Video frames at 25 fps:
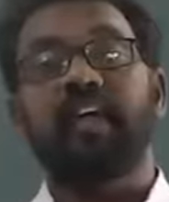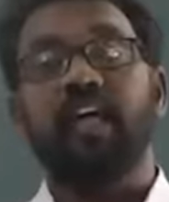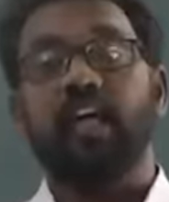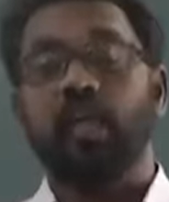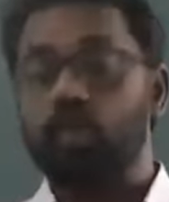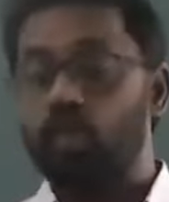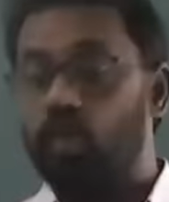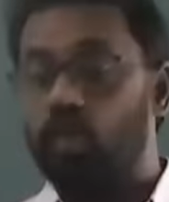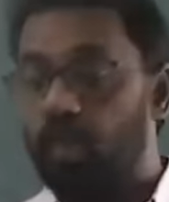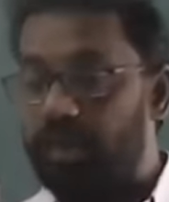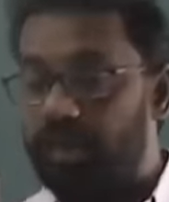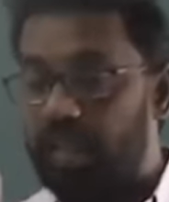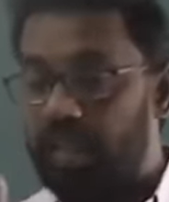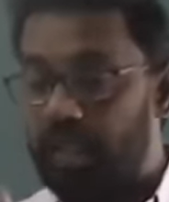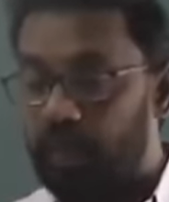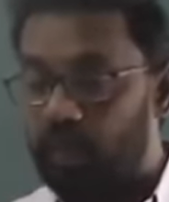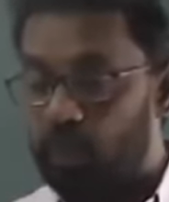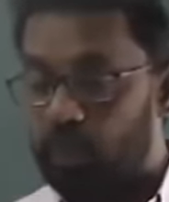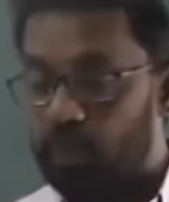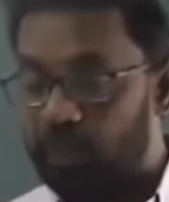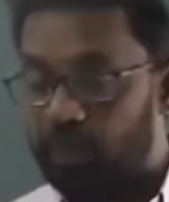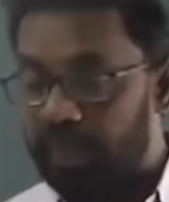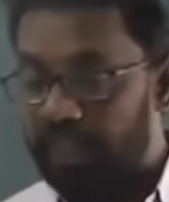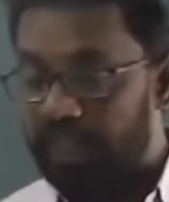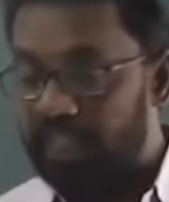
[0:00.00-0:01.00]
here, 22
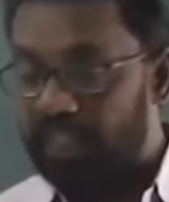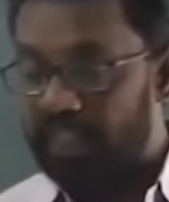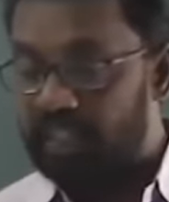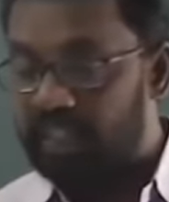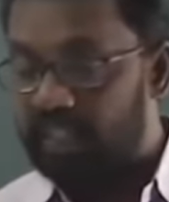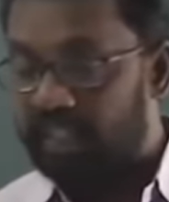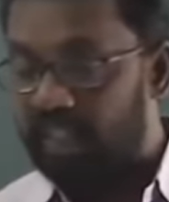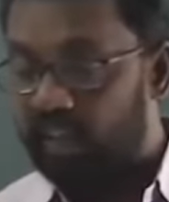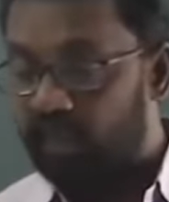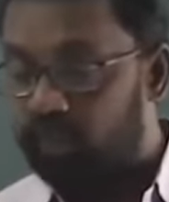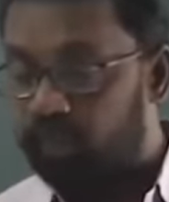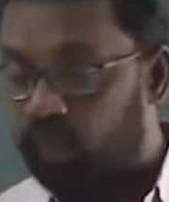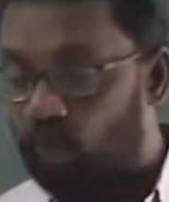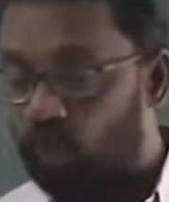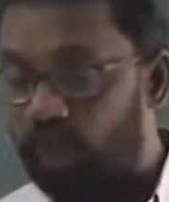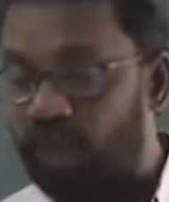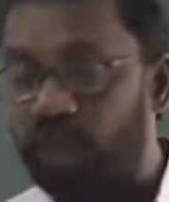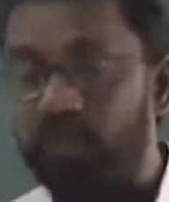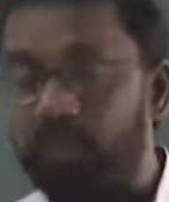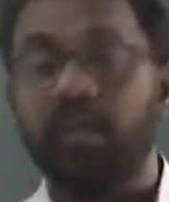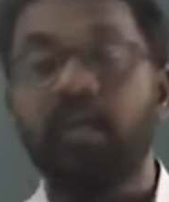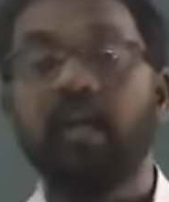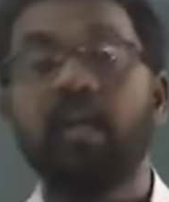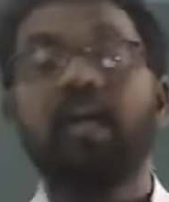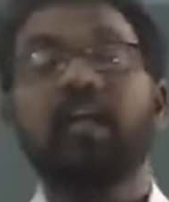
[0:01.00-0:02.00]
meters and
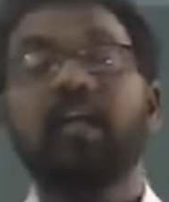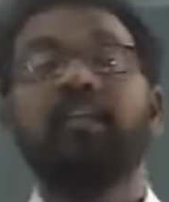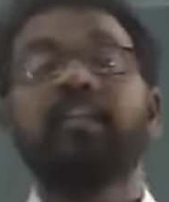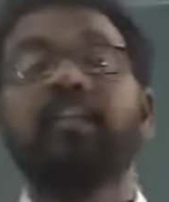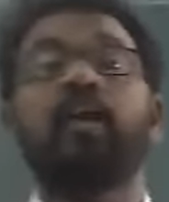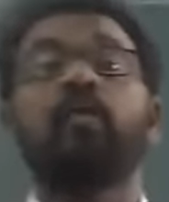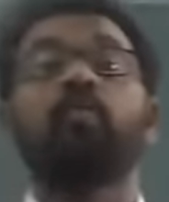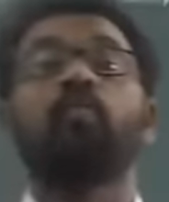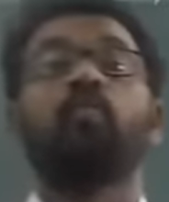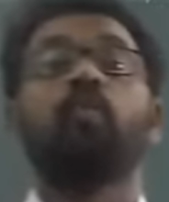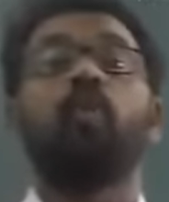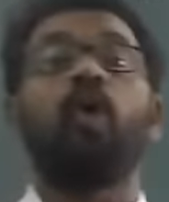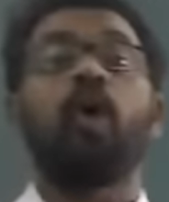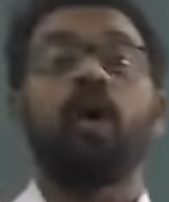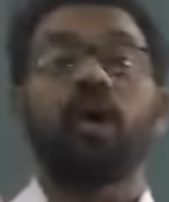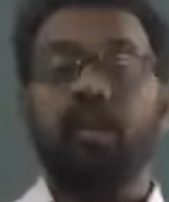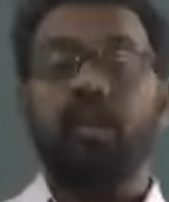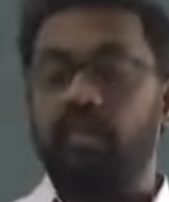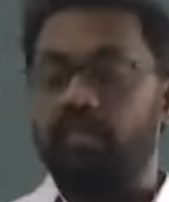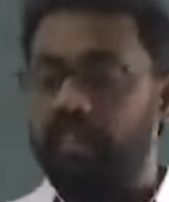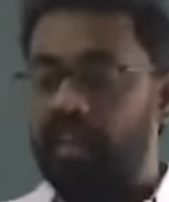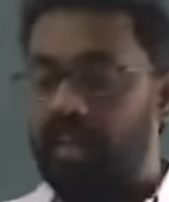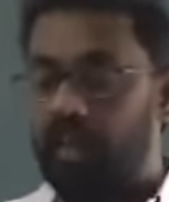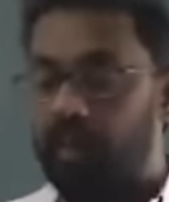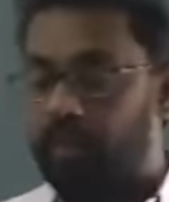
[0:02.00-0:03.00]
14 meters. Then what
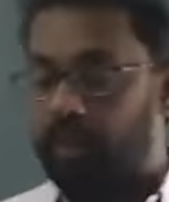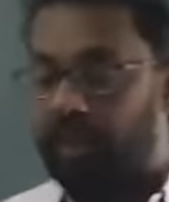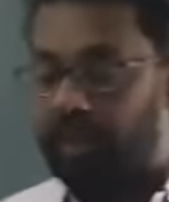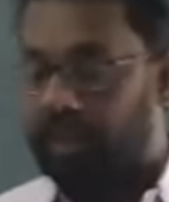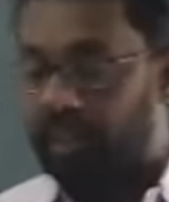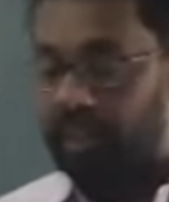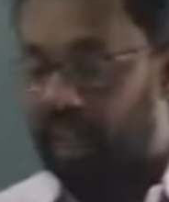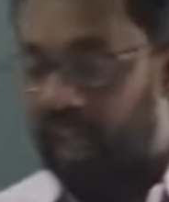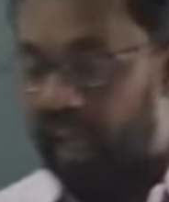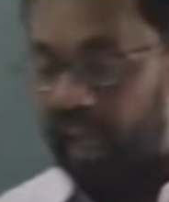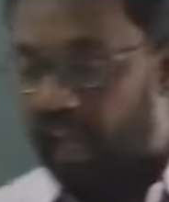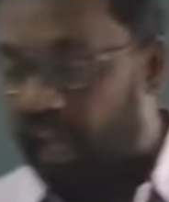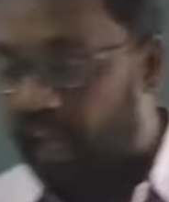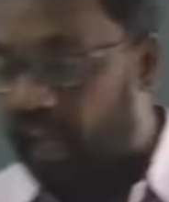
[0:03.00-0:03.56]
will be the